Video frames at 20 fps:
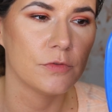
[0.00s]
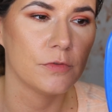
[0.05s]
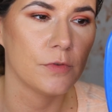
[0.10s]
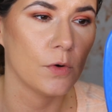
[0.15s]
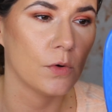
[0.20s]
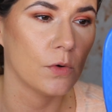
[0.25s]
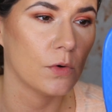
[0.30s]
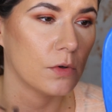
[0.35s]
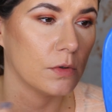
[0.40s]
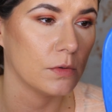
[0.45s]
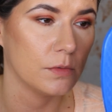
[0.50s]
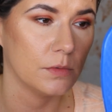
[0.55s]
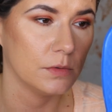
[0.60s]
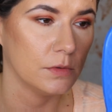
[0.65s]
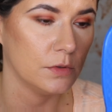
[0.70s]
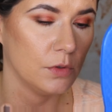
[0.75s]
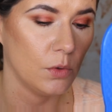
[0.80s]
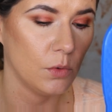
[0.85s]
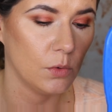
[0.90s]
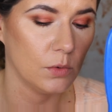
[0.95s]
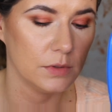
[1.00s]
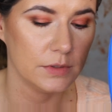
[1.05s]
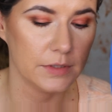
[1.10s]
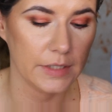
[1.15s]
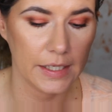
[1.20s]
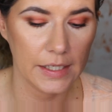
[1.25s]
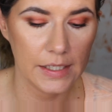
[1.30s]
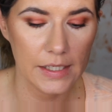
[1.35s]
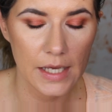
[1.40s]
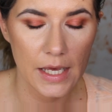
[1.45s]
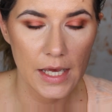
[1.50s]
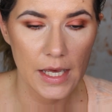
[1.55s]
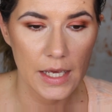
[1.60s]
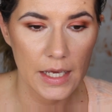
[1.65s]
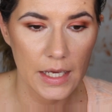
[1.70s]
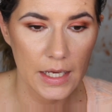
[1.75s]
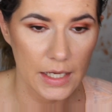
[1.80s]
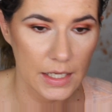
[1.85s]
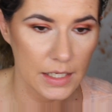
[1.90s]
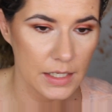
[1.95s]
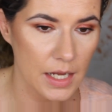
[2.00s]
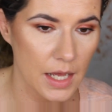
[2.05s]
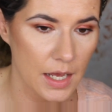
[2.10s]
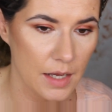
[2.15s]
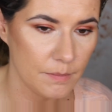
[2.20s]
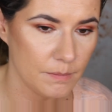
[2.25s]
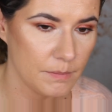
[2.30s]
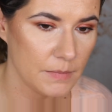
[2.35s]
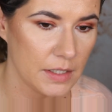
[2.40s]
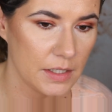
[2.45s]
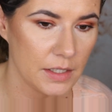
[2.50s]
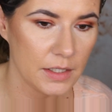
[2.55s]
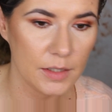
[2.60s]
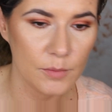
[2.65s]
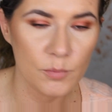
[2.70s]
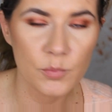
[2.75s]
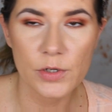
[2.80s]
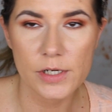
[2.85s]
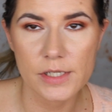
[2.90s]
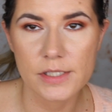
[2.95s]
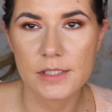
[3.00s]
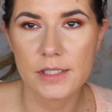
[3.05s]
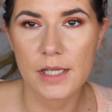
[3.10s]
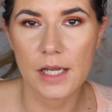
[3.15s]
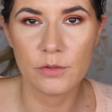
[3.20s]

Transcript: for the whole day, and I'm uh, impressed.